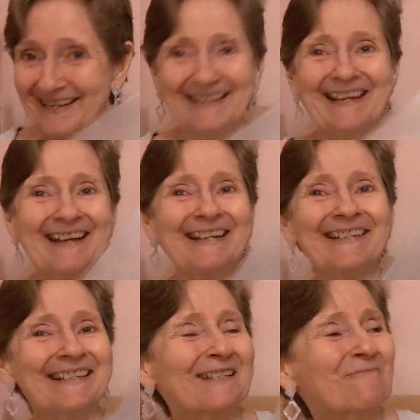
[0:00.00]

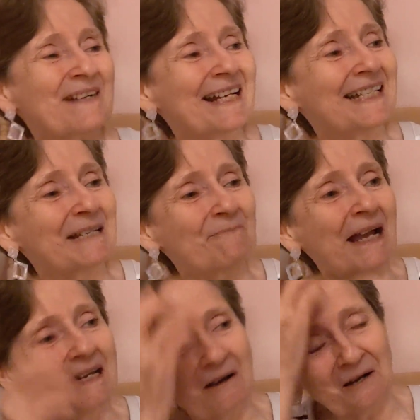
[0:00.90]
Yes, when I did
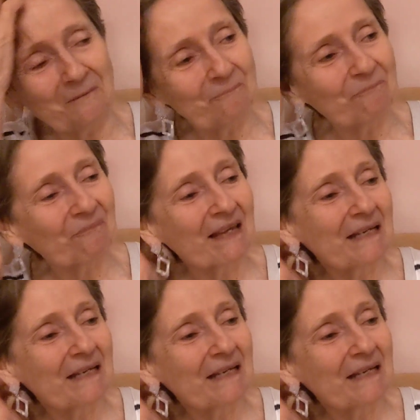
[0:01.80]
my um,